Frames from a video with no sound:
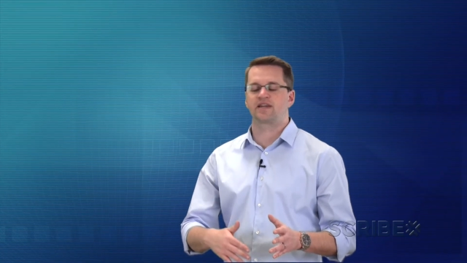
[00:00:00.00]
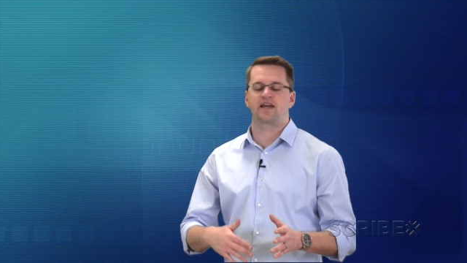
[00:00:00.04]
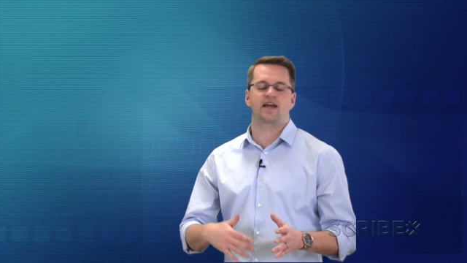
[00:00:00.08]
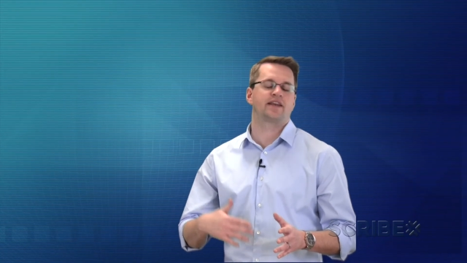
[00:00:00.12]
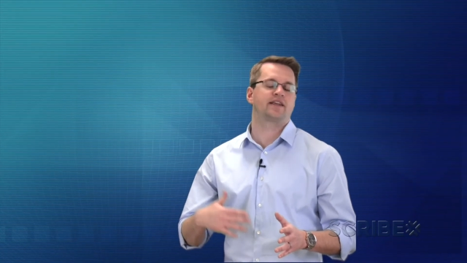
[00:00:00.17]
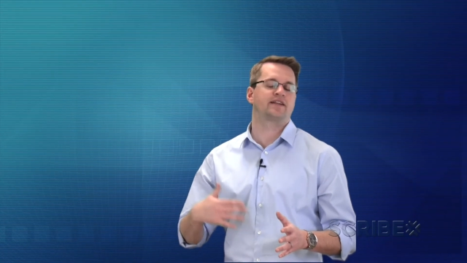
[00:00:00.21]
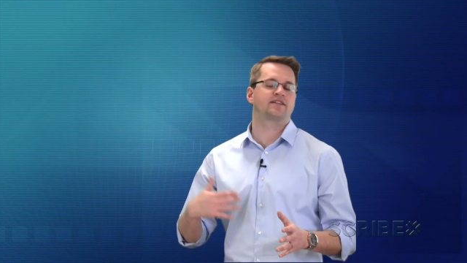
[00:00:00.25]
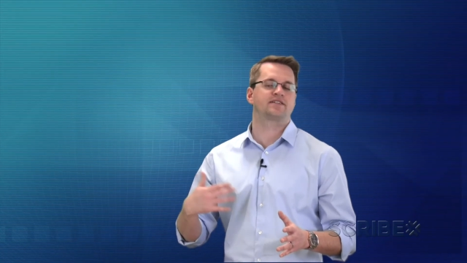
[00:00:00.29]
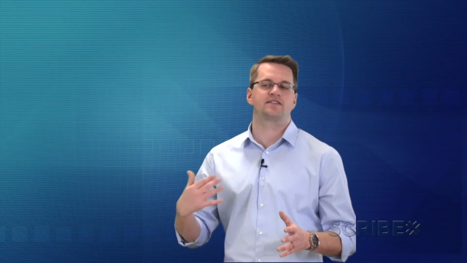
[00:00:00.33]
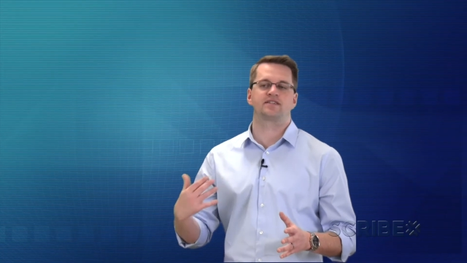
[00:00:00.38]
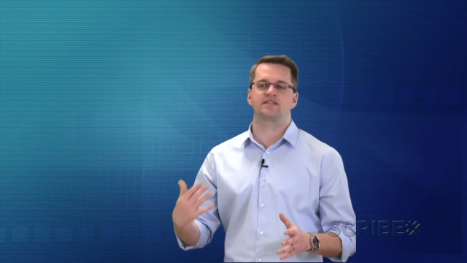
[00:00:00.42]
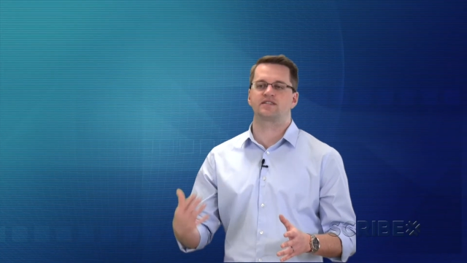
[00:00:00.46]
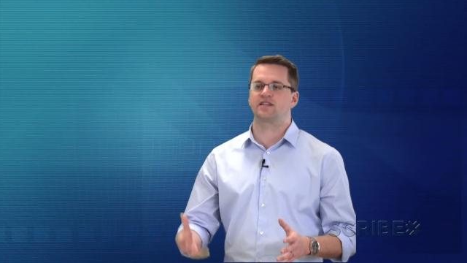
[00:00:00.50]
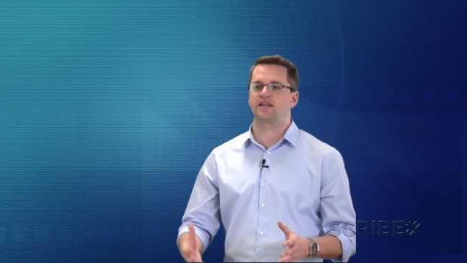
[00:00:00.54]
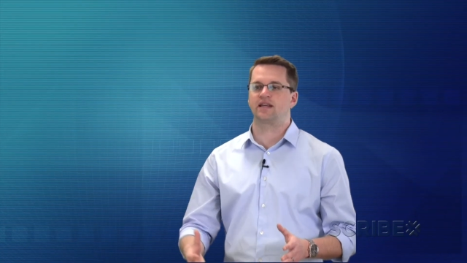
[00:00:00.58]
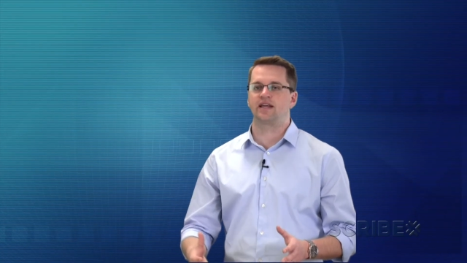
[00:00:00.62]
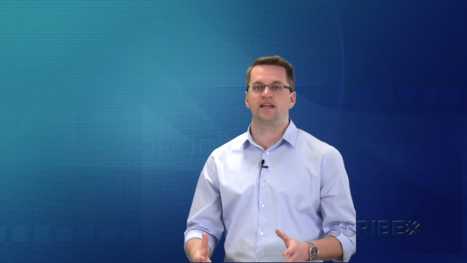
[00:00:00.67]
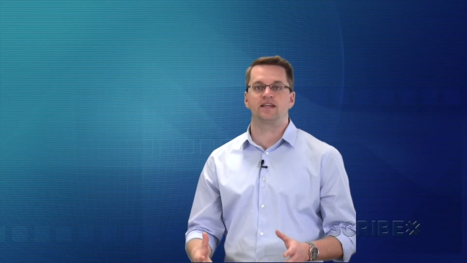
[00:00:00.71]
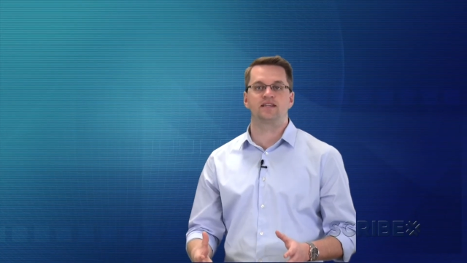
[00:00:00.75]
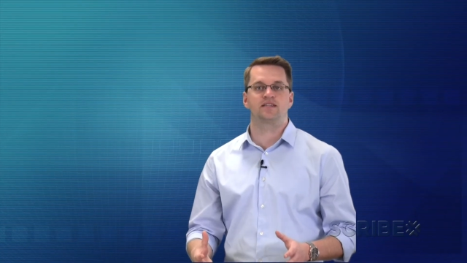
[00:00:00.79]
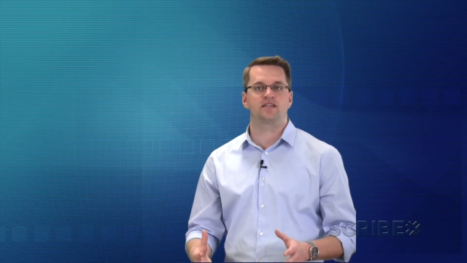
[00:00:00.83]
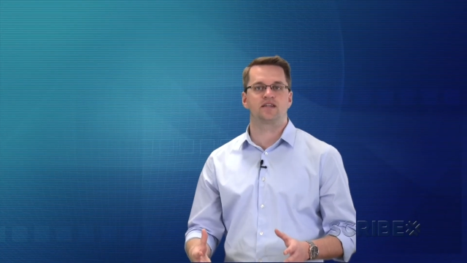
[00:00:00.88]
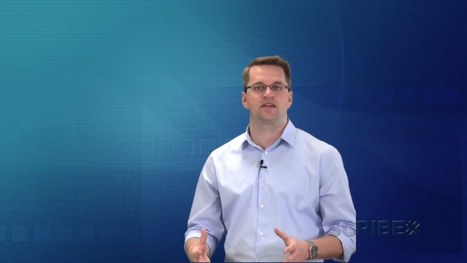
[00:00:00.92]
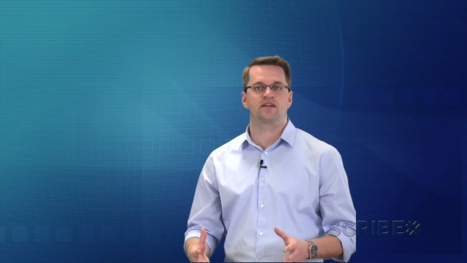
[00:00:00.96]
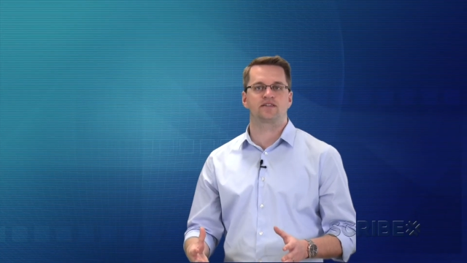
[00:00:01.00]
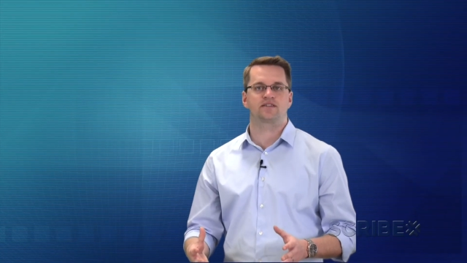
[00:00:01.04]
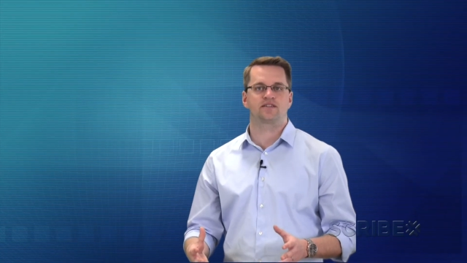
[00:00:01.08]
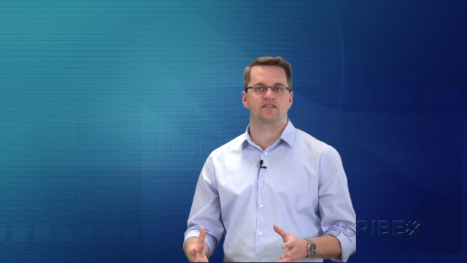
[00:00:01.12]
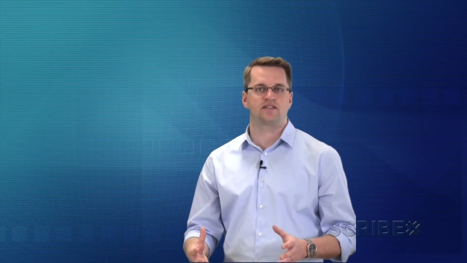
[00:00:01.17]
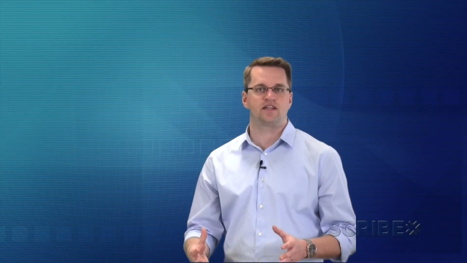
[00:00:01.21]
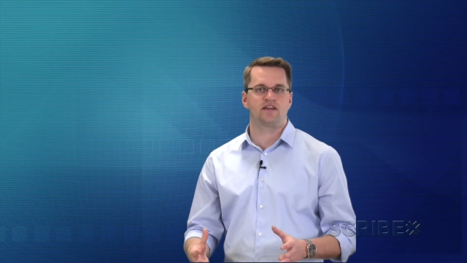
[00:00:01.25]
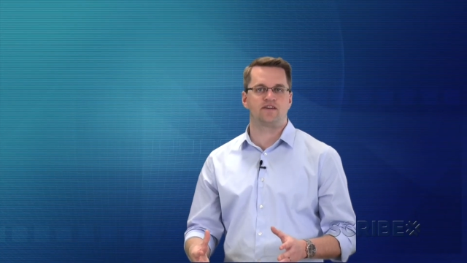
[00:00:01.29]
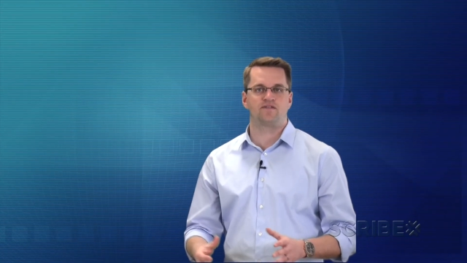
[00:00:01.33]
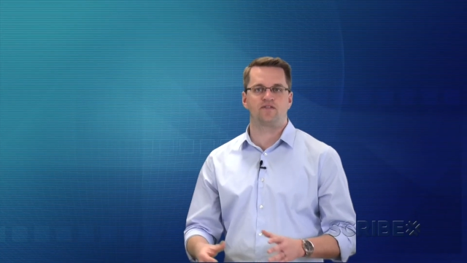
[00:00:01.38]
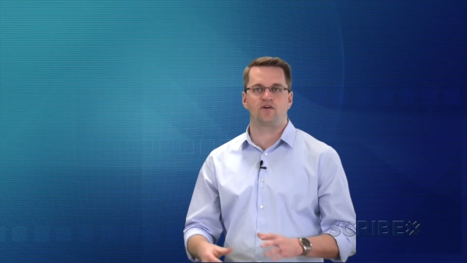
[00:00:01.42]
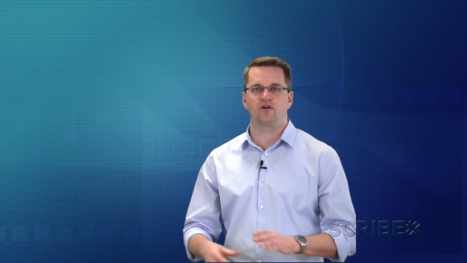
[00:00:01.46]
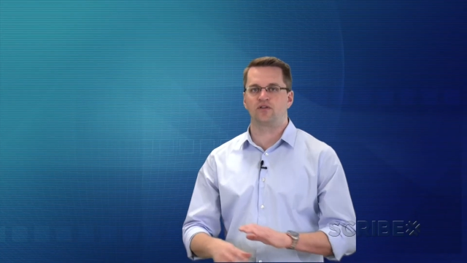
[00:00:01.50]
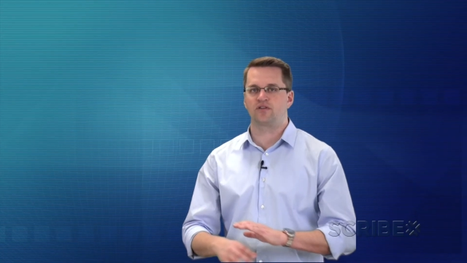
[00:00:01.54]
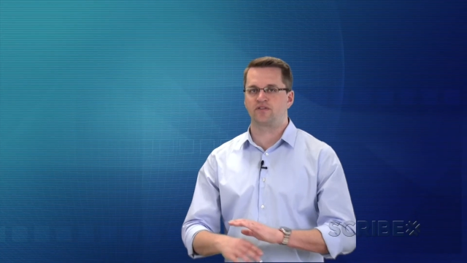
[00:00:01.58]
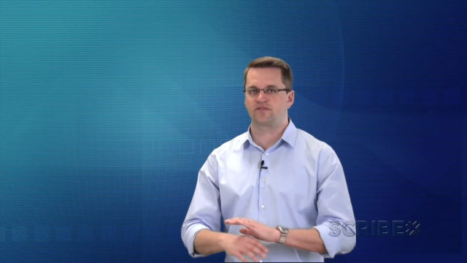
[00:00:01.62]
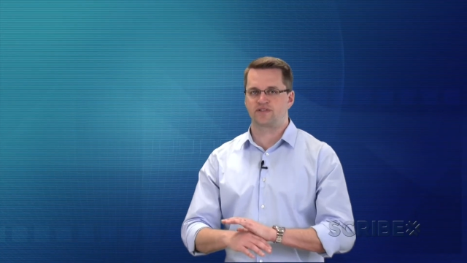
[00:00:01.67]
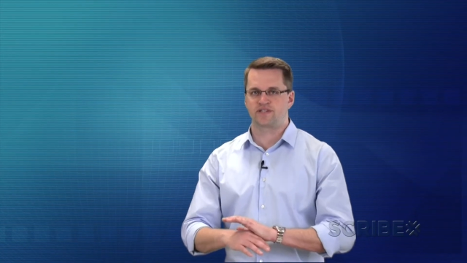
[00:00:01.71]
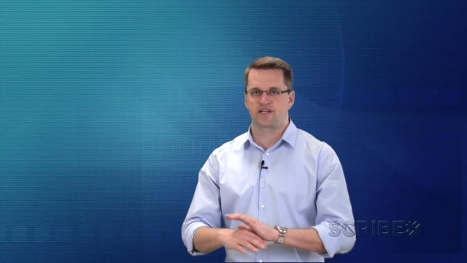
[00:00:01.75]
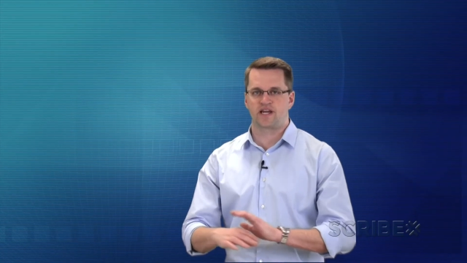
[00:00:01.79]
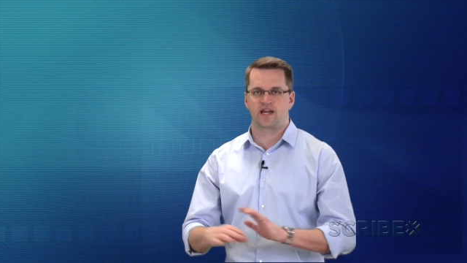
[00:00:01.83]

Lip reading: again, it's just the easiest default of